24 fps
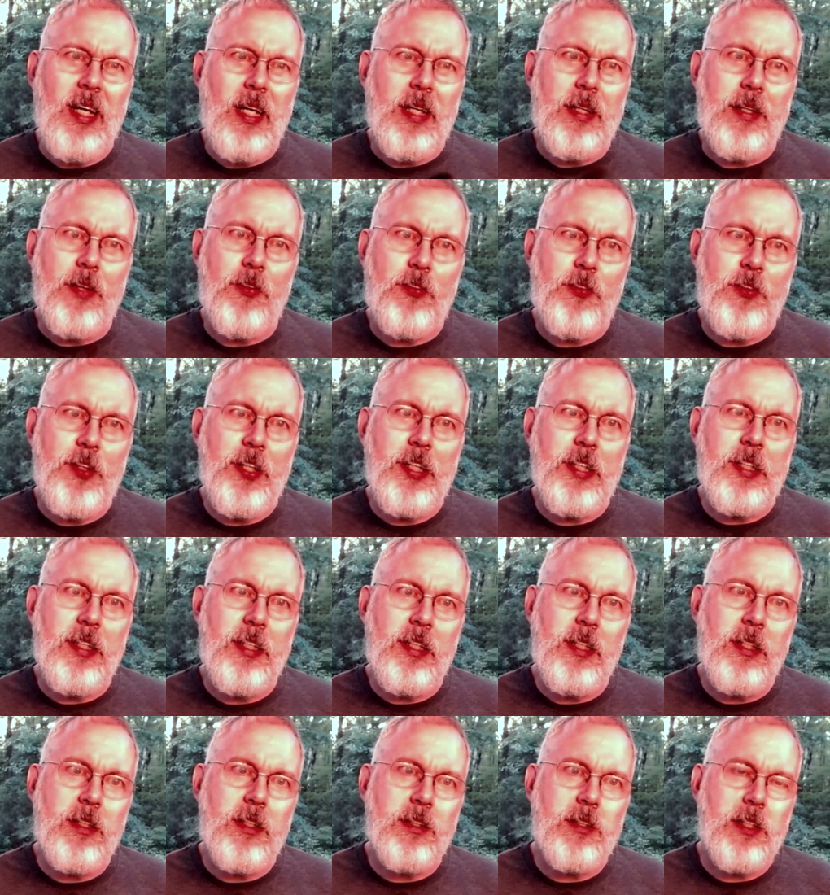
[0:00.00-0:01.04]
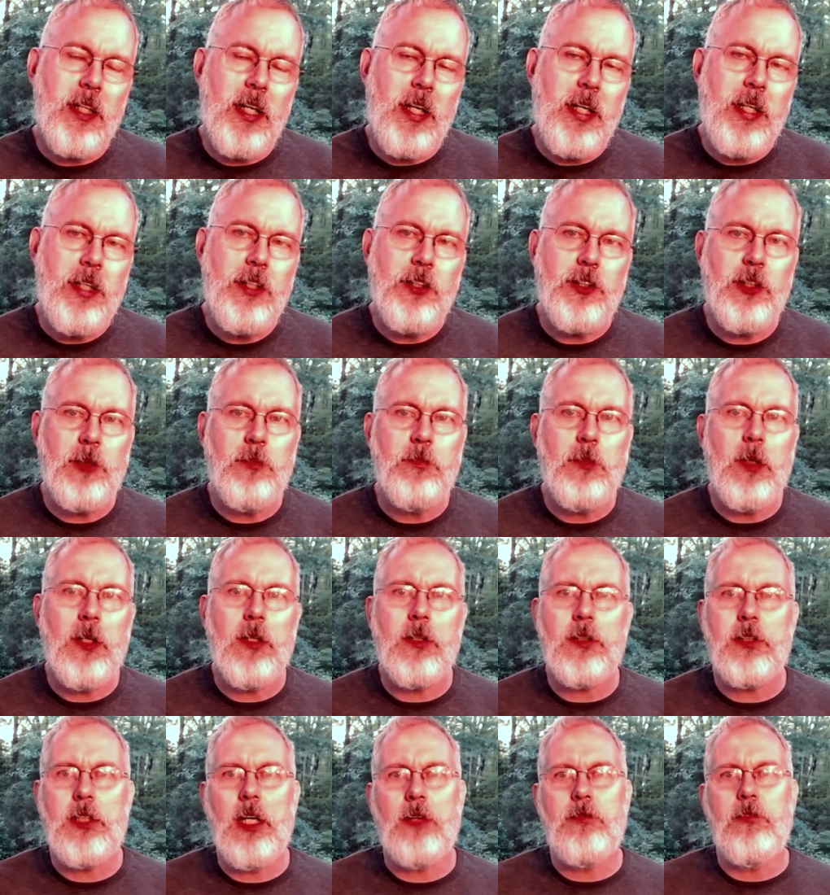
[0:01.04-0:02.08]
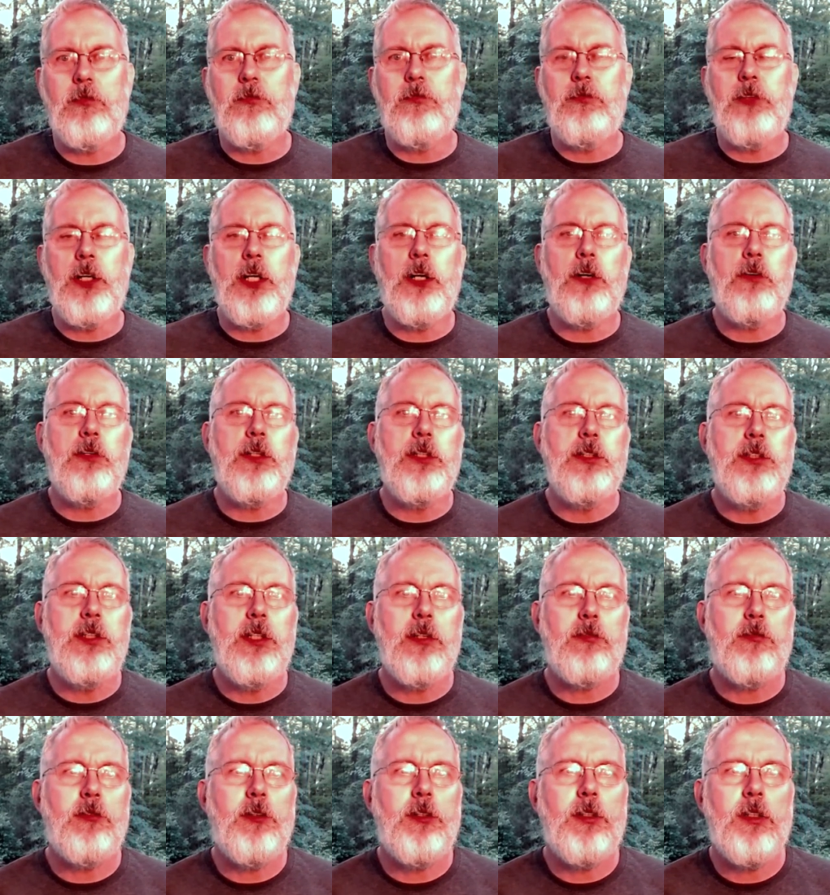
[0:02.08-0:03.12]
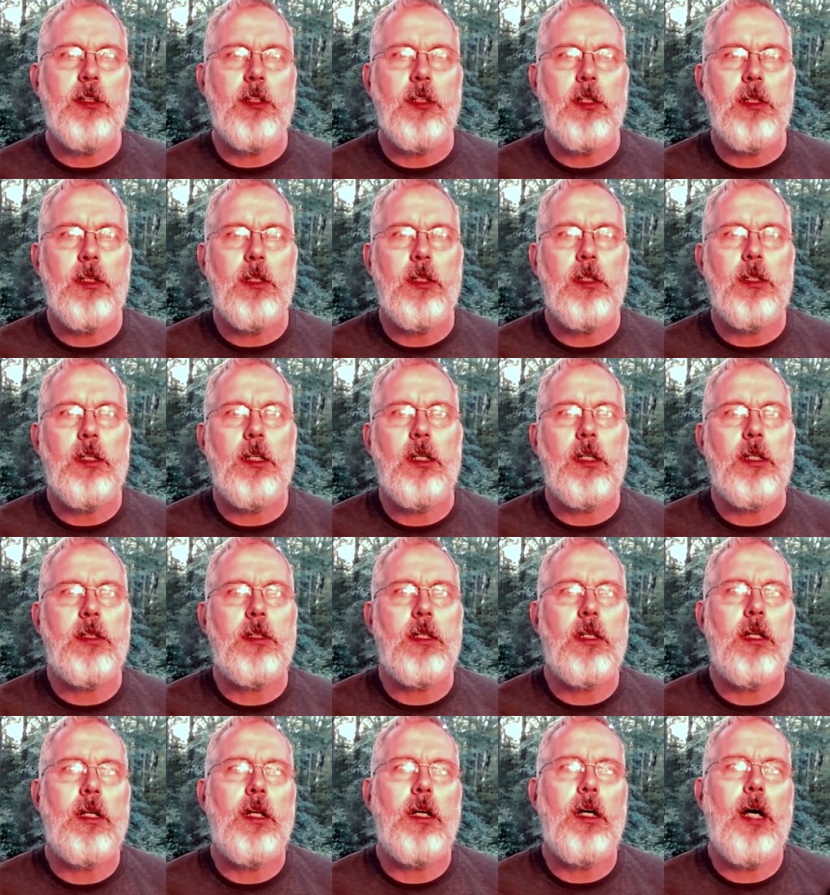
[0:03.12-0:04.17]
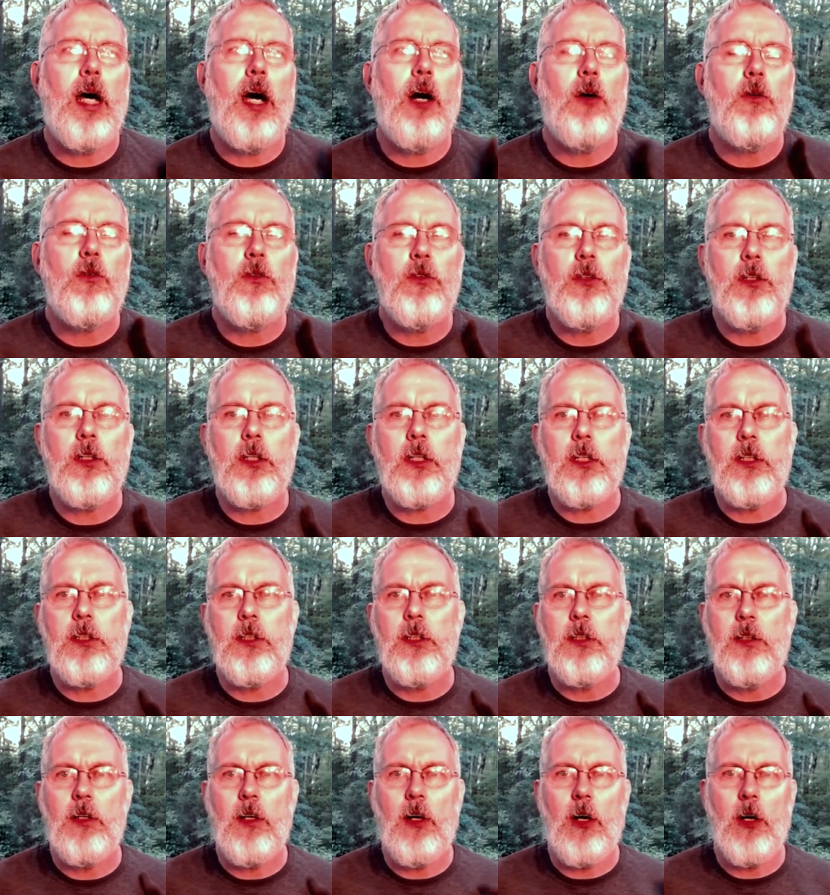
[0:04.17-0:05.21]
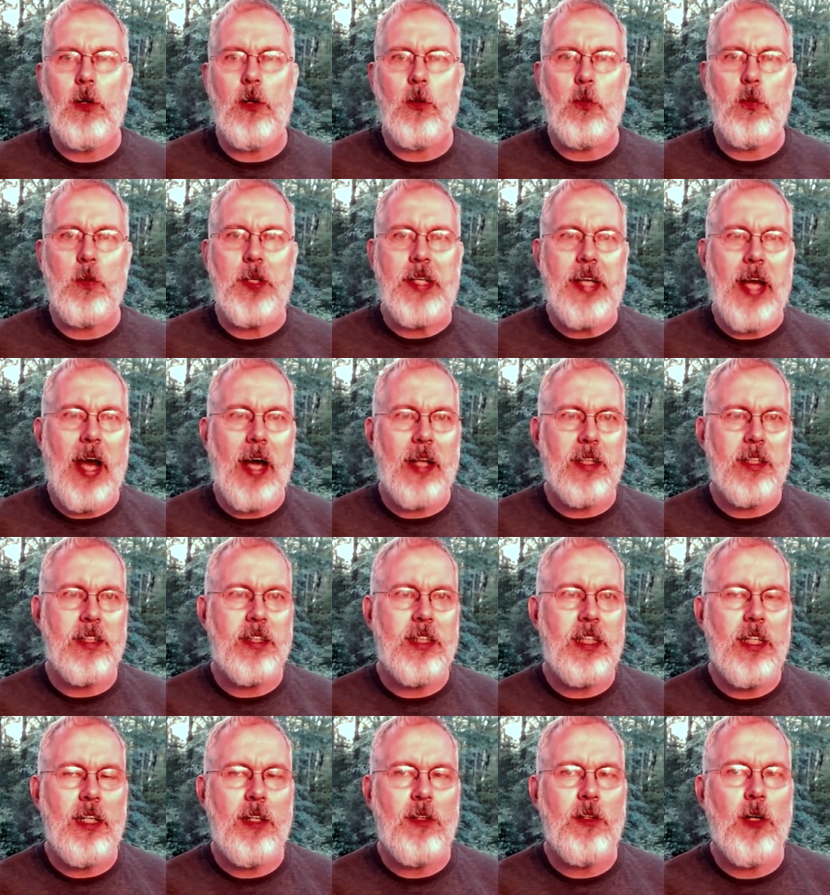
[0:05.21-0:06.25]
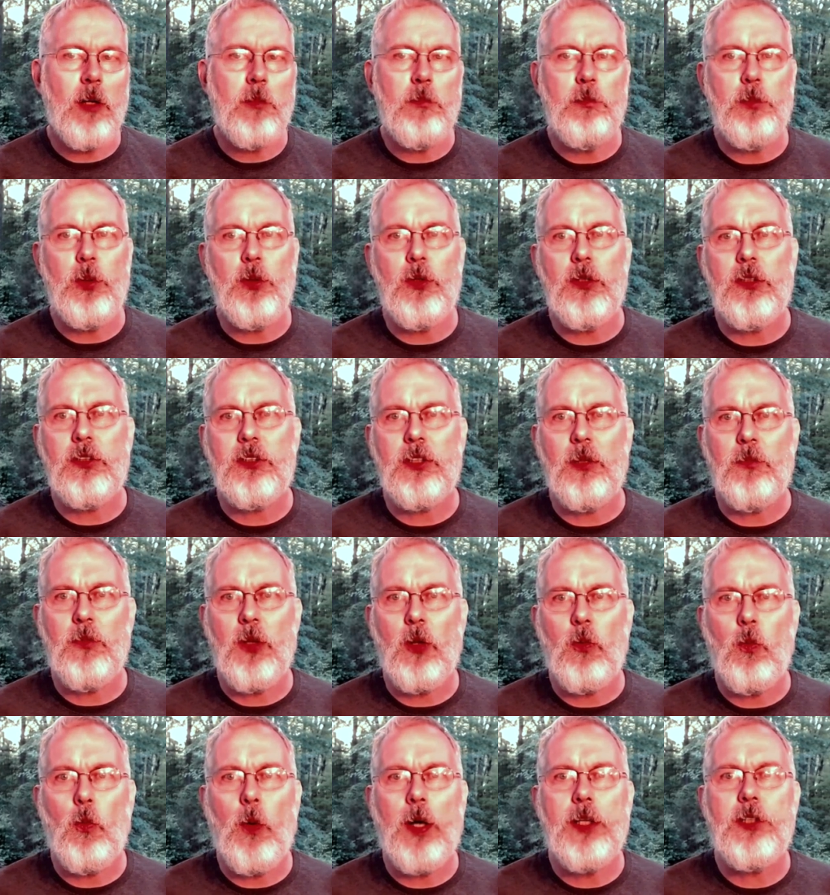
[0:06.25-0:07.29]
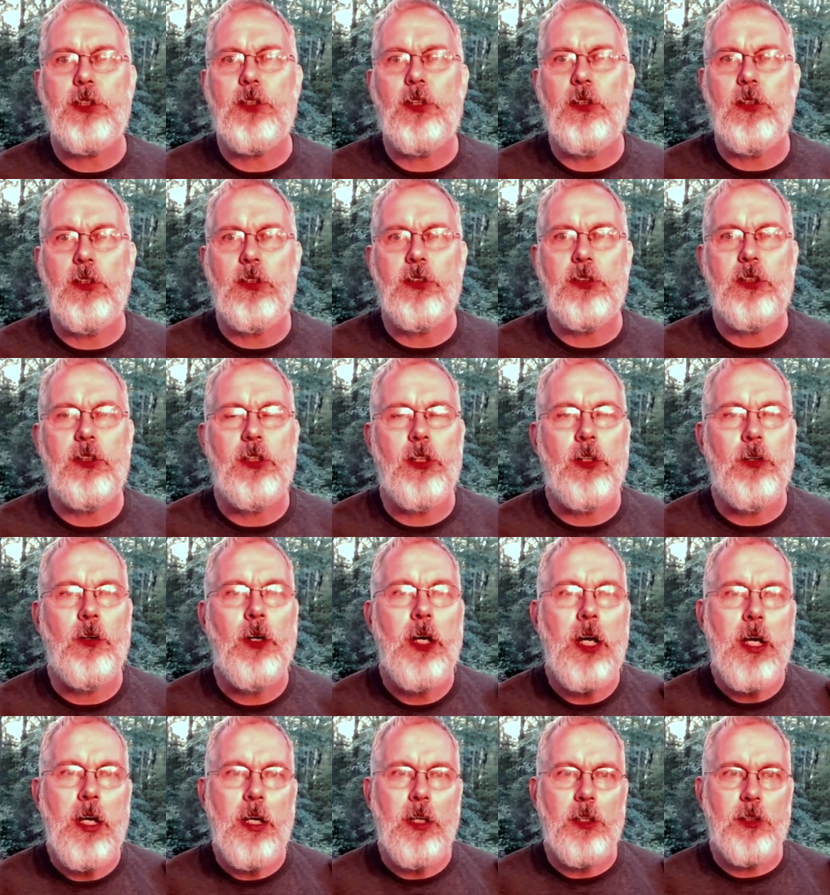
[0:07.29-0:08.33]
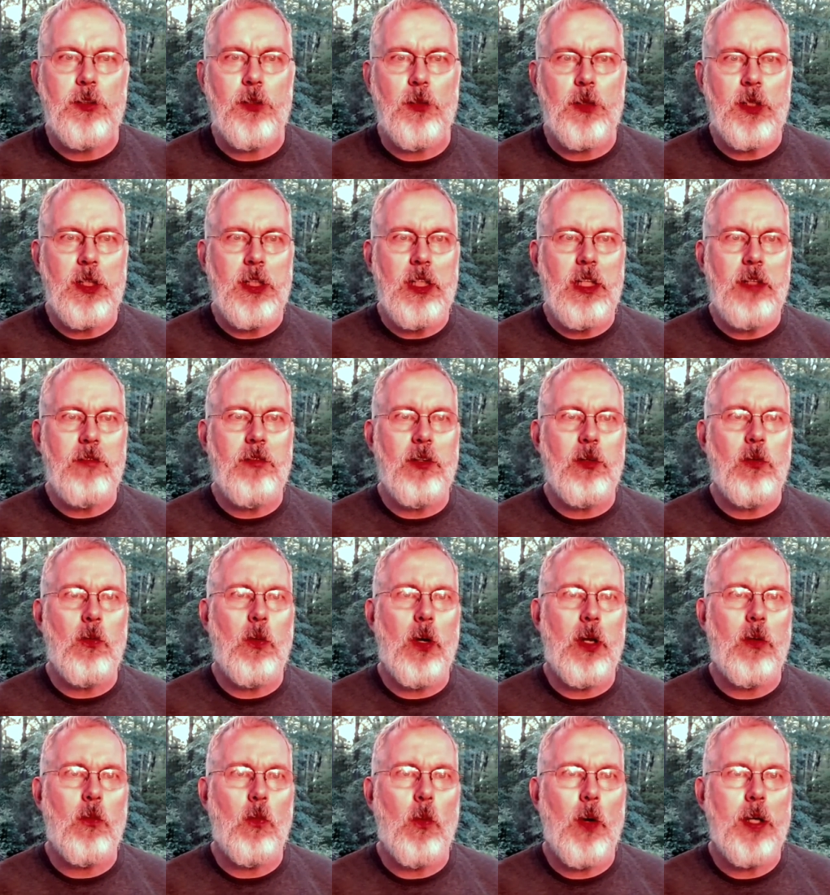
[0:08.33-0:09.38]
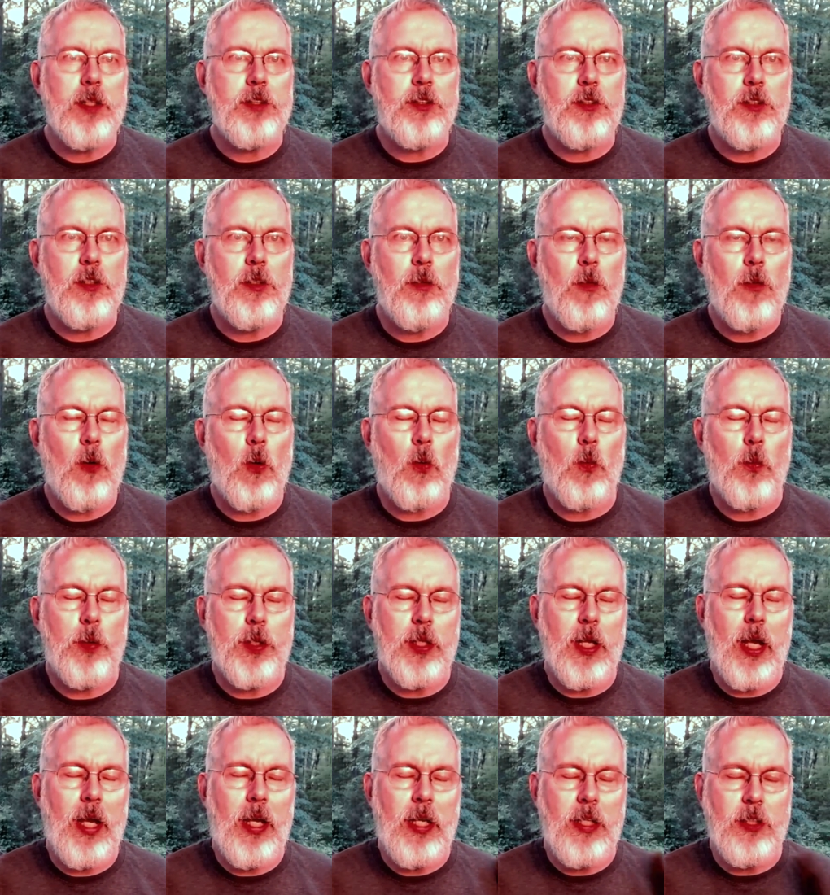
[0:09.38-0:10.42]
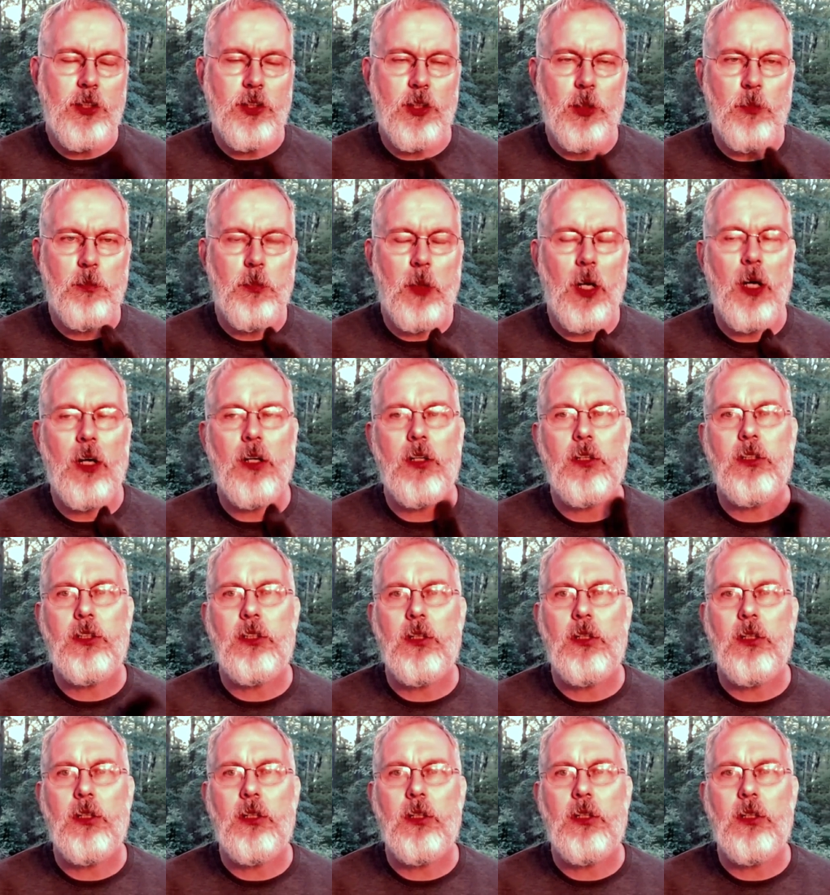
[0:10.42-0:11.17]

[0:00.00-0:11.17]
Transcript: the thing is, Asian monks have a very different outlook on reality and on Buddhism than Westerners do. So even when Western or when Asian monks,